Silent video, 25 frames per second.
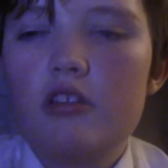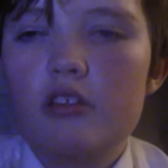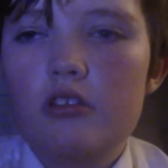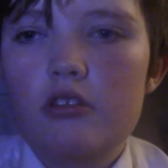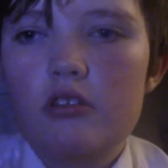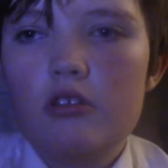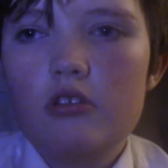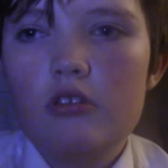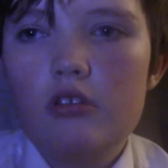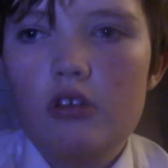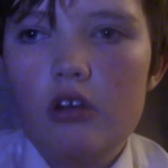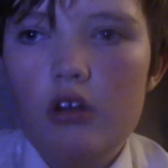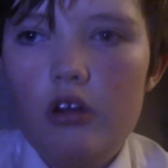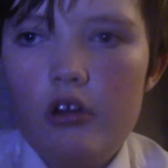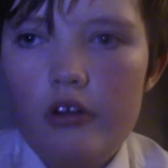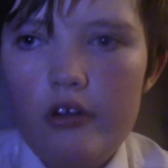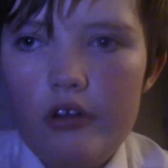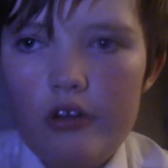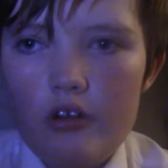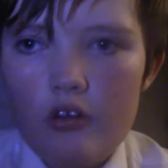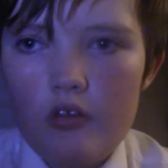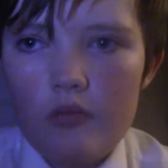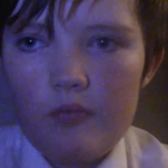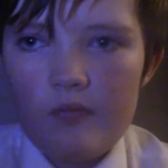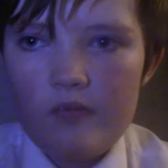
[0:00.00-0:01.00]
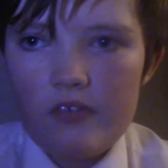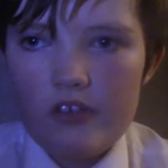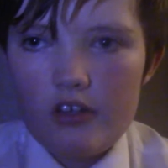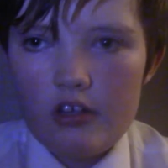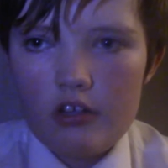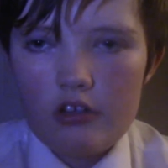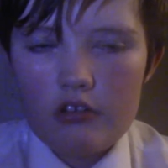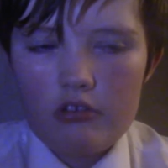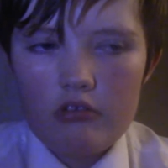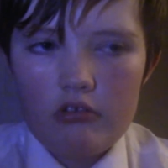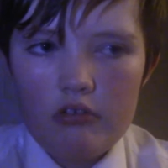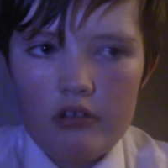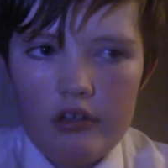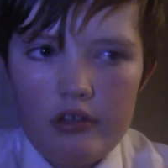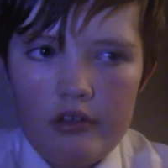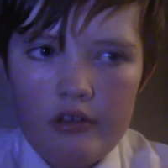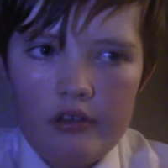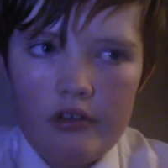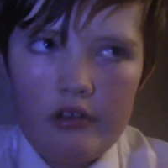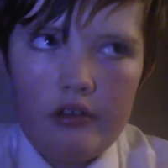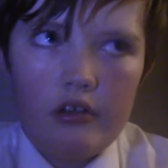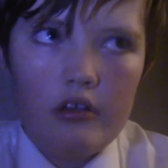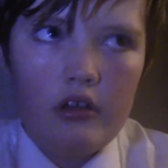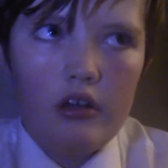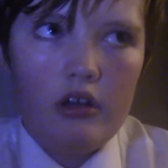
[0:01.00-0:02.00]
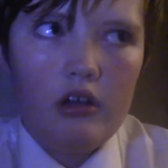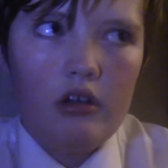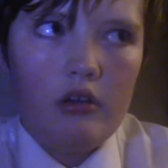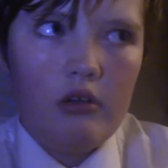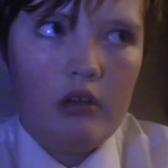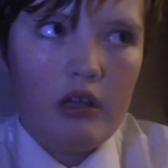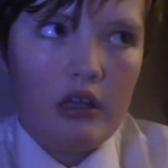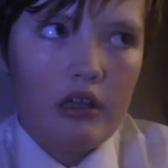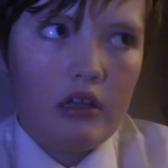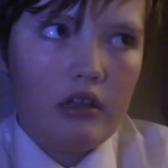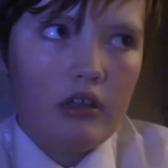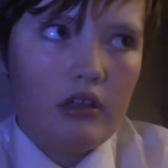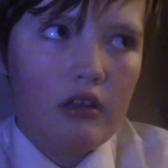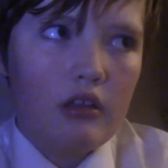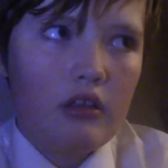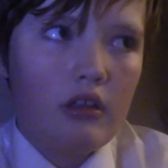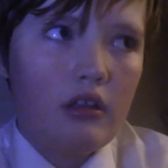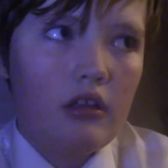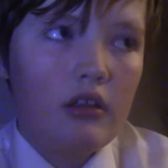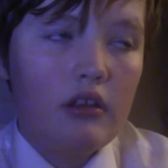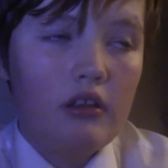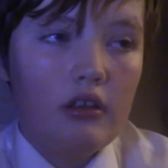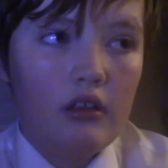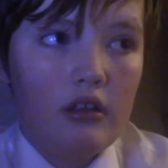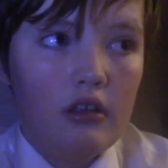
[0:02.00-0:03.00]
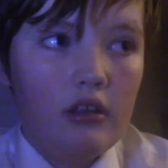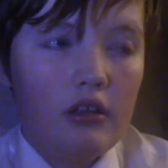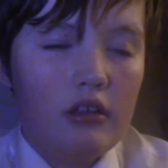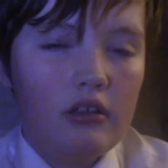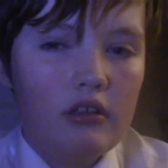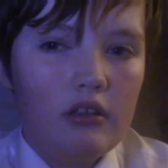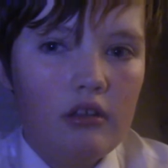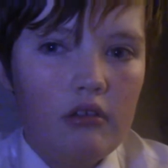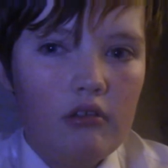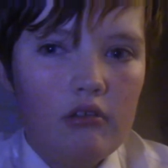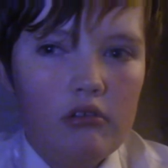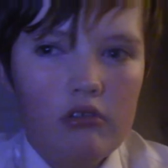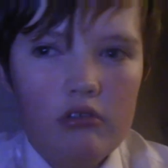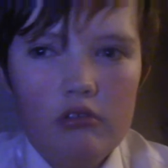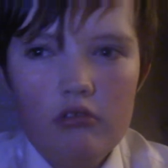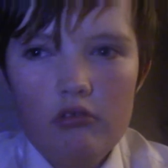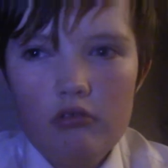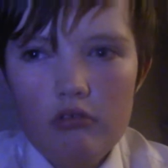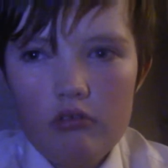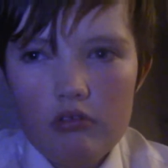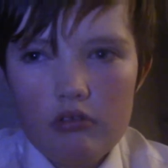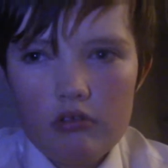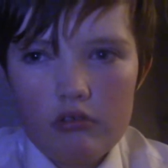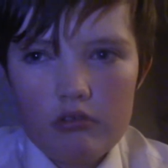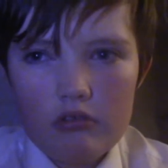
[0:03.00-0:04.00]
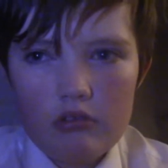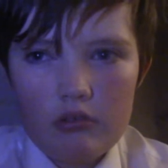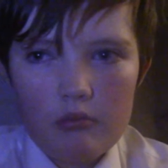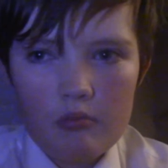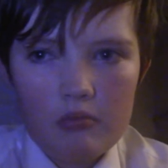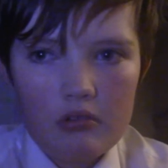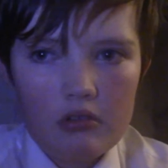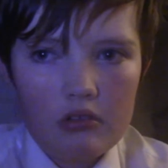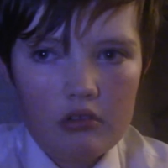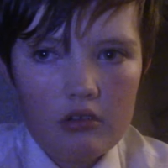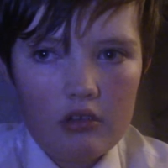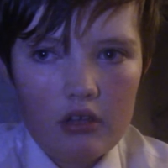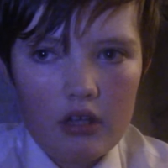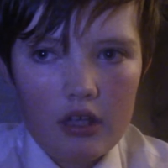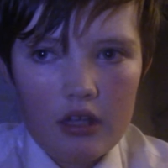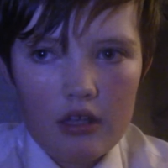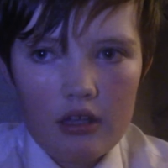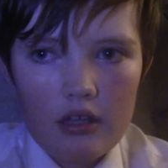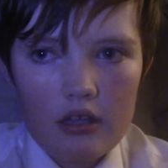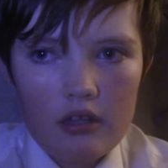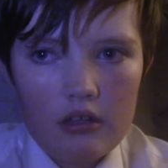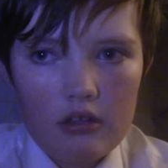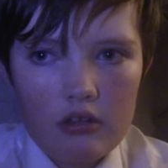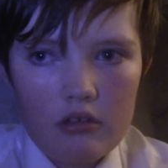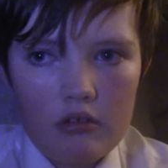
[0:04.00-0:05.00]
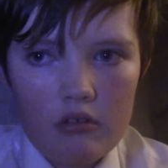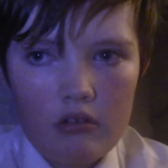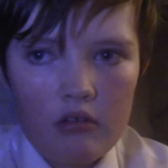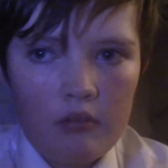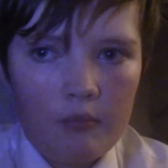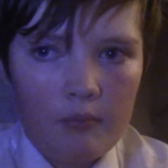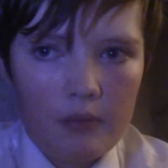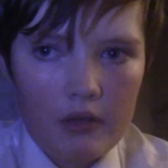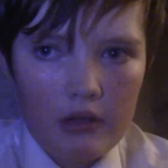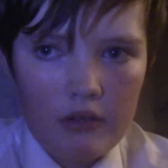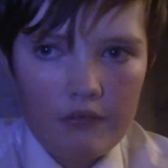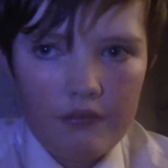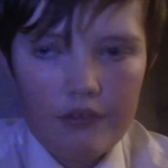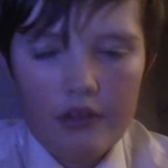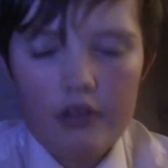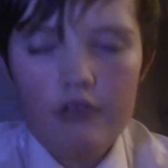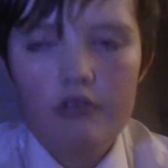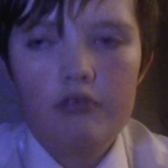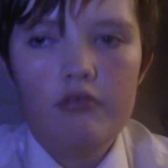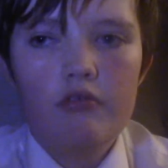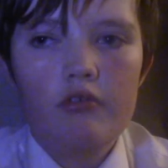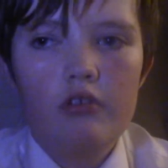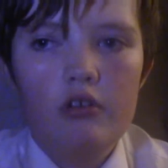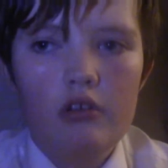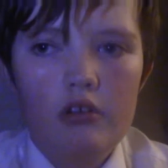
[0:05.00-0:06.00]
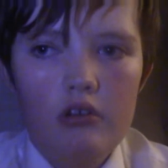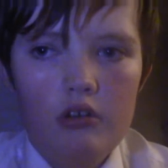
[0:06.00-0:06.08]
now obviously 8 years old or something, on Belfast route.